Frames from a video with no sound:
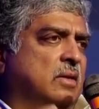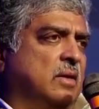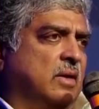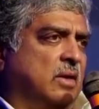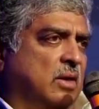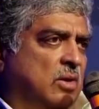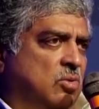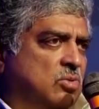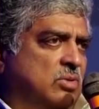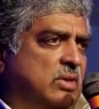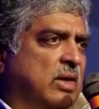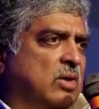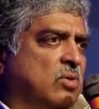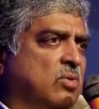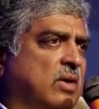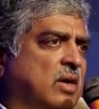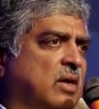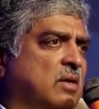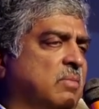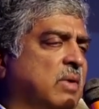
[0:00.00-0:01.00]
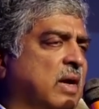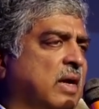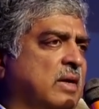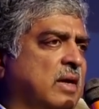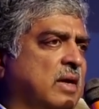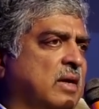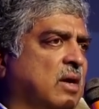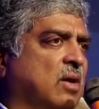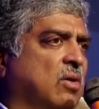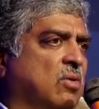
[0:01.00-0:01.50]
They can use that to get a
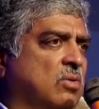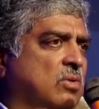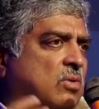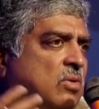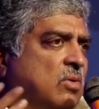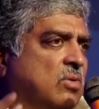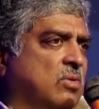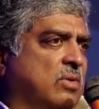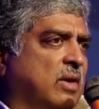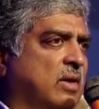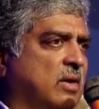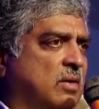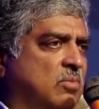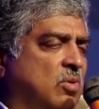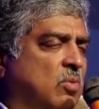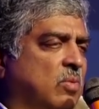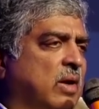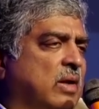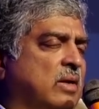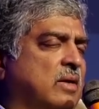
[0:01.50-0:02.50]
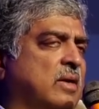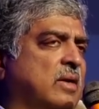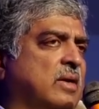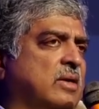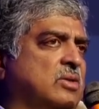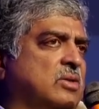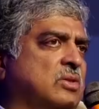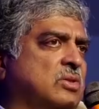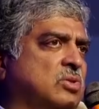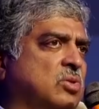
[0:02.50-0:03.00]
bank account or to get a mobile
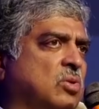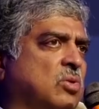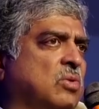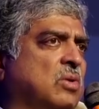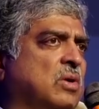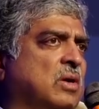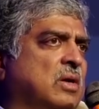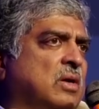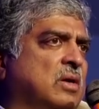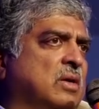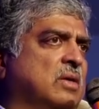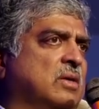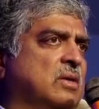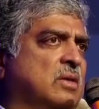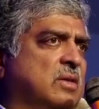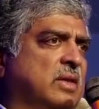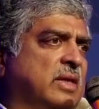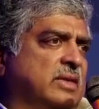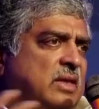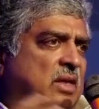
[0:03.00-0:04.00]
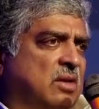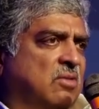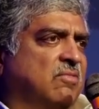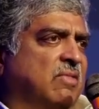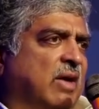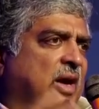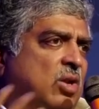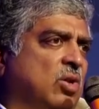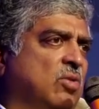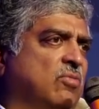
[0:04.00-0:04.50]
connection. So there's enough
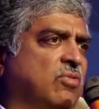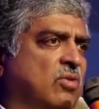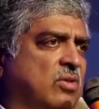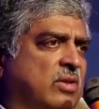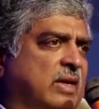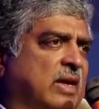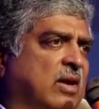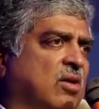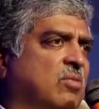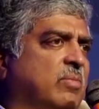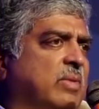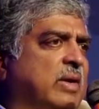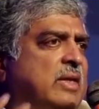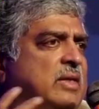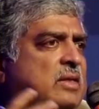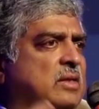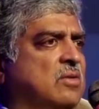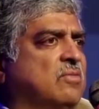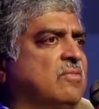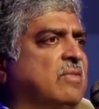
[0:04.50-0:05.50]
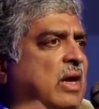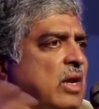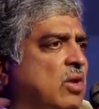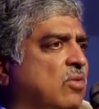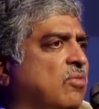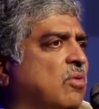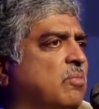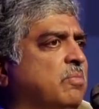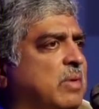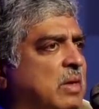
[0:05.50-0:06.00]
value for the government, there's enough
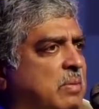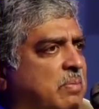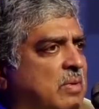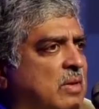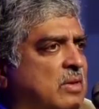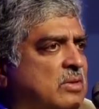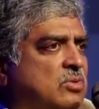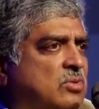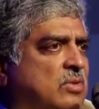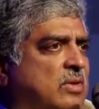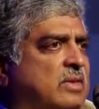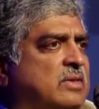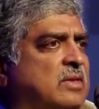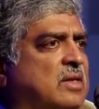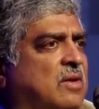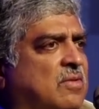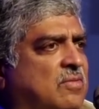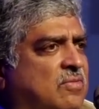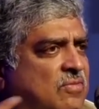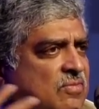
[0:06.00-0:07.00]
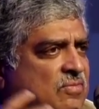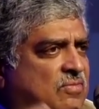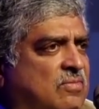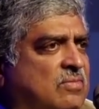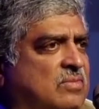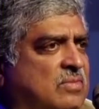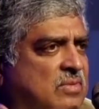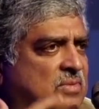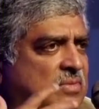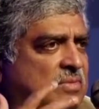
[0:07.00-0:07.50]
value for people. So there's enough
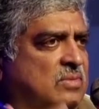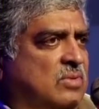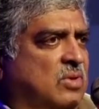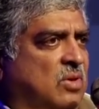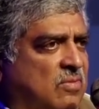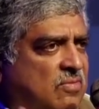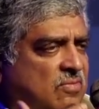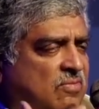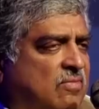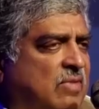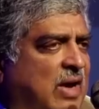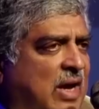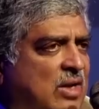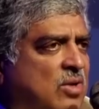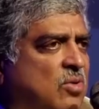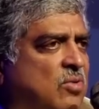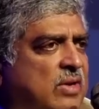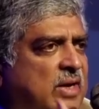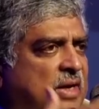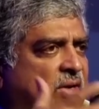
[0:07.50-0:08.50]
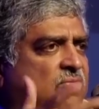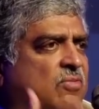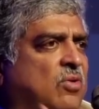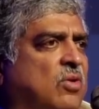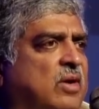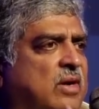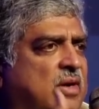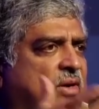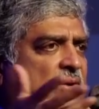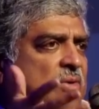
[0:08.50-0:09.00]
sort of value in it
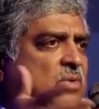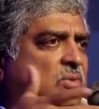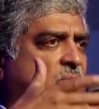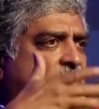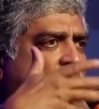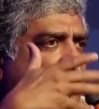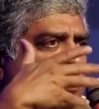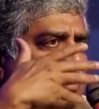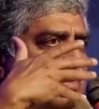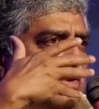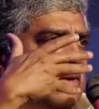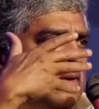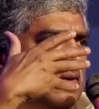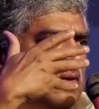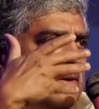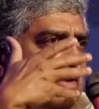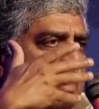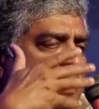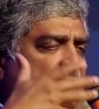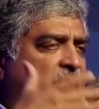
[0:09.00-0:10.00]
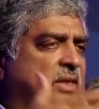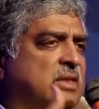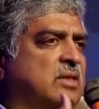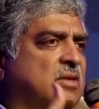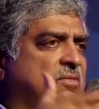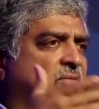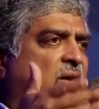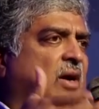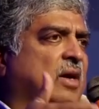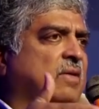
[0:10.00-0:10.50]
for it to, I think,
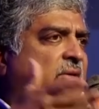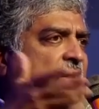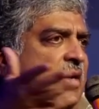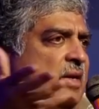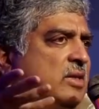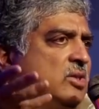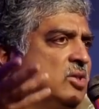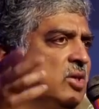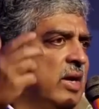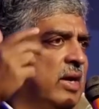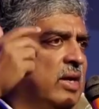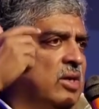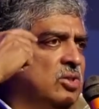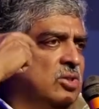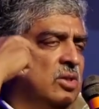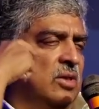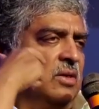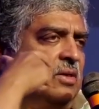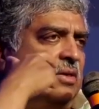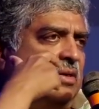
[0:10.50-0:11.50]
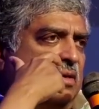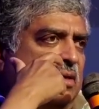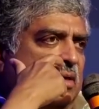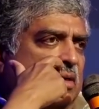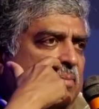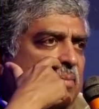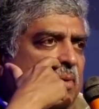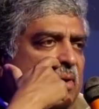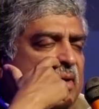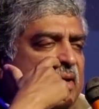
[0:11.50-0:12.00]
survive any change in
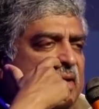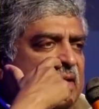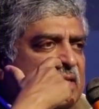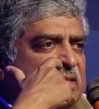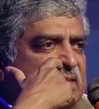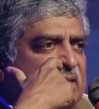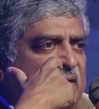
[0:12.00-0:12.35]
a political